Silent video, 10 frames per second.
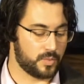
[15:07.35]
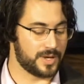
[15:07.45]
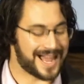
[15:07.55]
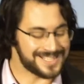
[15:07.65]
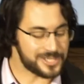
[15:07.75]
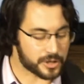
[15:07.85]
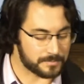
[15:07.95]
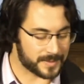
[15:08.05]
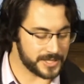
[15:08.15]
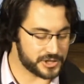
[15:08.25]
Well, unto
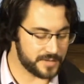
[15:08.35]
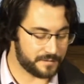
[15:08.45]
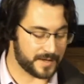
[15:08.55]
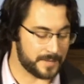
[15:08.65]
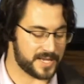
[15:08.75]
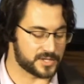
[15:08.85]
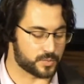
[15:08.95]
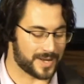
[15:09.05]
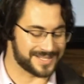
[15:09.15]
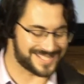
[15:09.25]
completion,
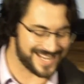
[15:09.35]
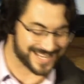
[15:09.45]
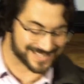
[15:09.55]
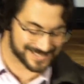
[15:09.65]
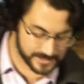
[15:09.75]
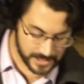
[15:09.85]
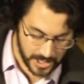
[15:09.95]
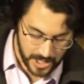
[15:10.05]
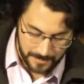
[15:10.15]
Philippians 1:6,